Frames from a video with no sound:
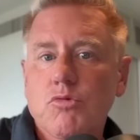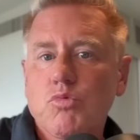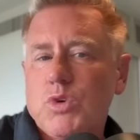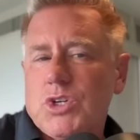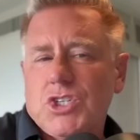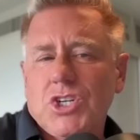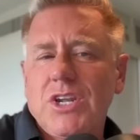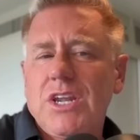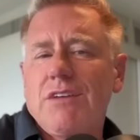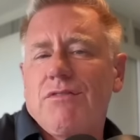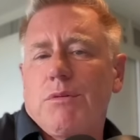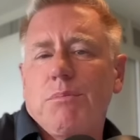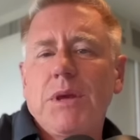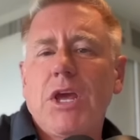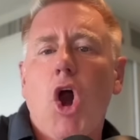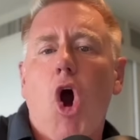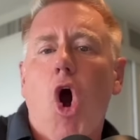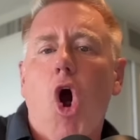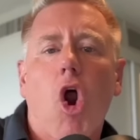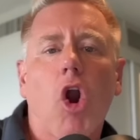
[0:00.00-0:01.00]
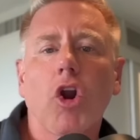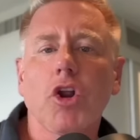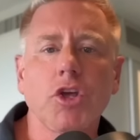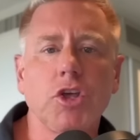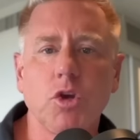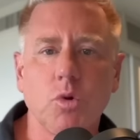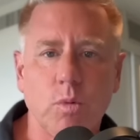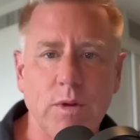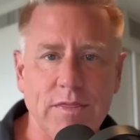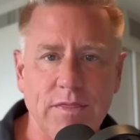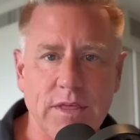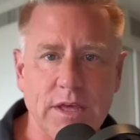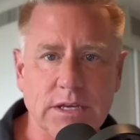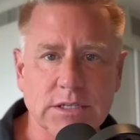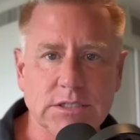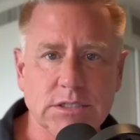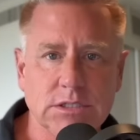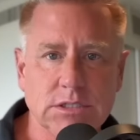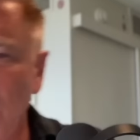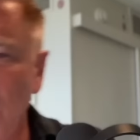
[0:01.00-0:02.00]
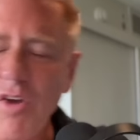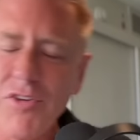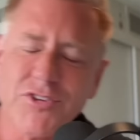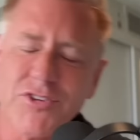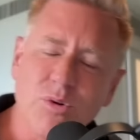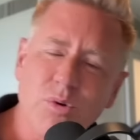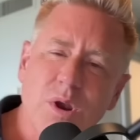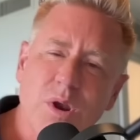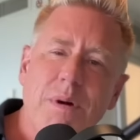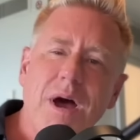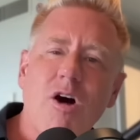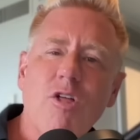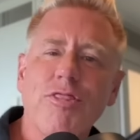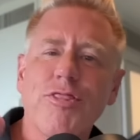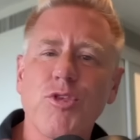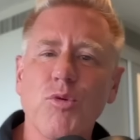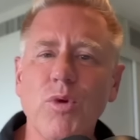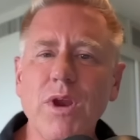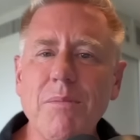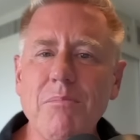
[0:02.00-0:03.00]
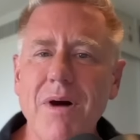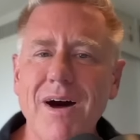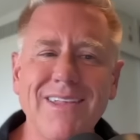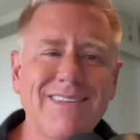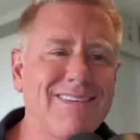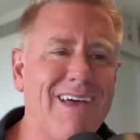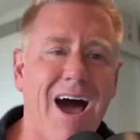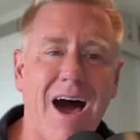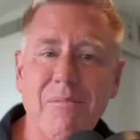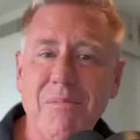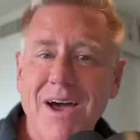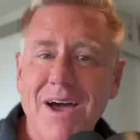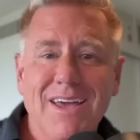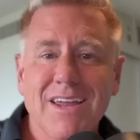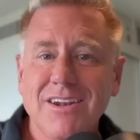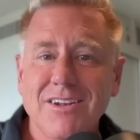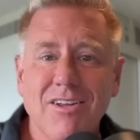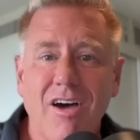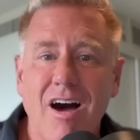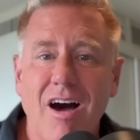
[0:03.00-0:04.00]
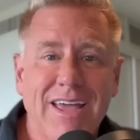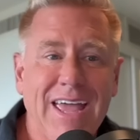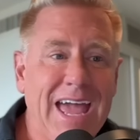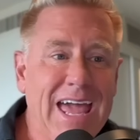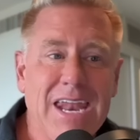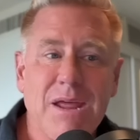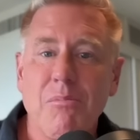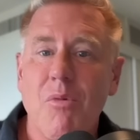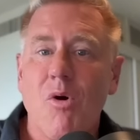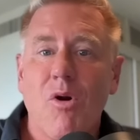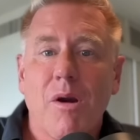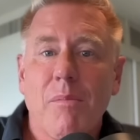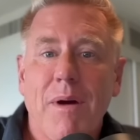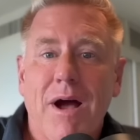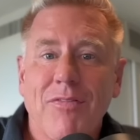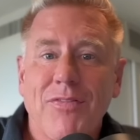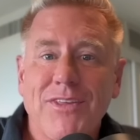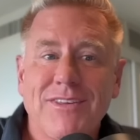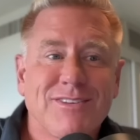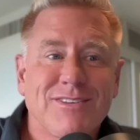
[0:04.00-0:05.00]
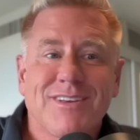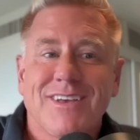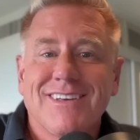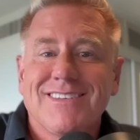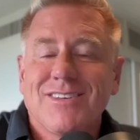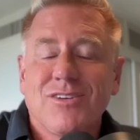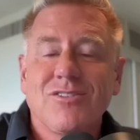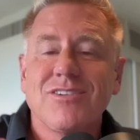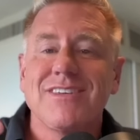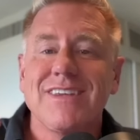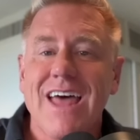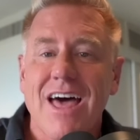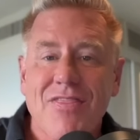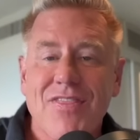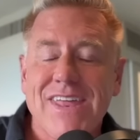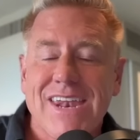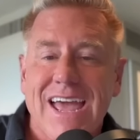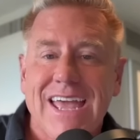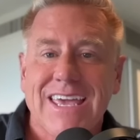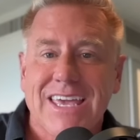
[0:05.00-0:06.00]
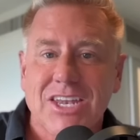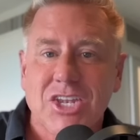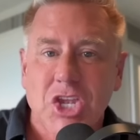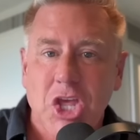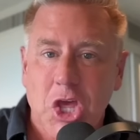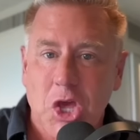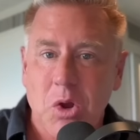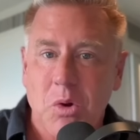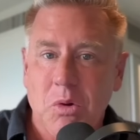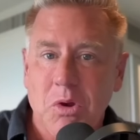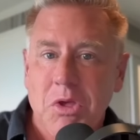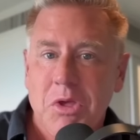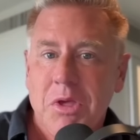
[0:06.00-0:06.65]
We shouldn't even be arguing this. Also, in about three months, I'm not going to talk anymore about this because there's nothing I can do.